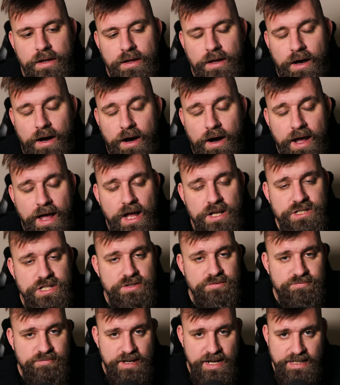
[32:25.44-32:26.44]
I
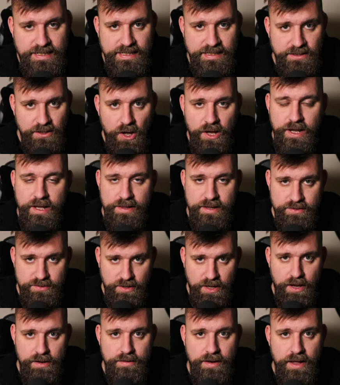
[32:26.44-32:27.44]
actually really like this
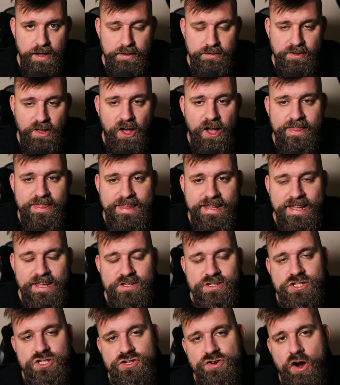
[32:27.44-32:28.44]
codex. I think
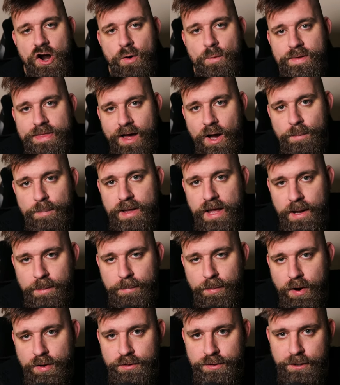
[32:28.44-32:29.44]
it's strong without being
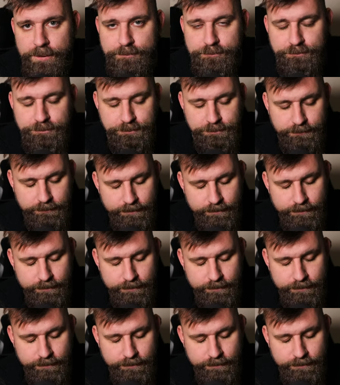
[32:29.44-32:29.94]
broken.